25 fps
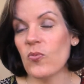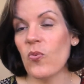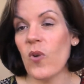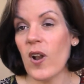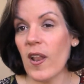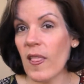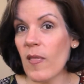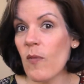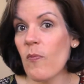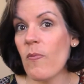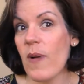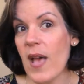
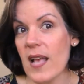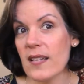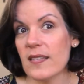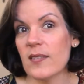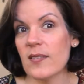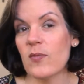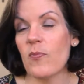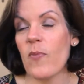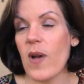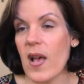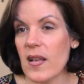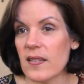one of the
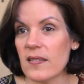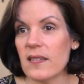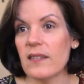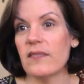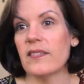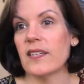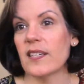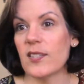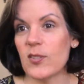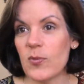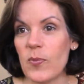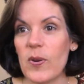best positive
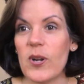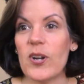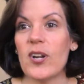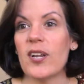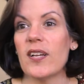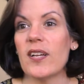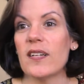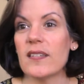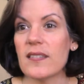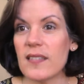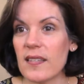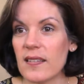
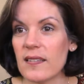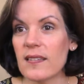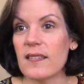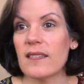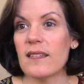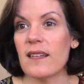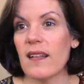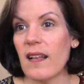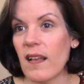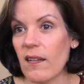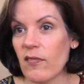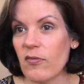experiences
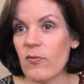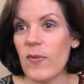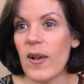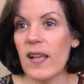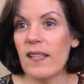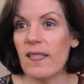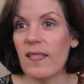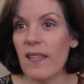of my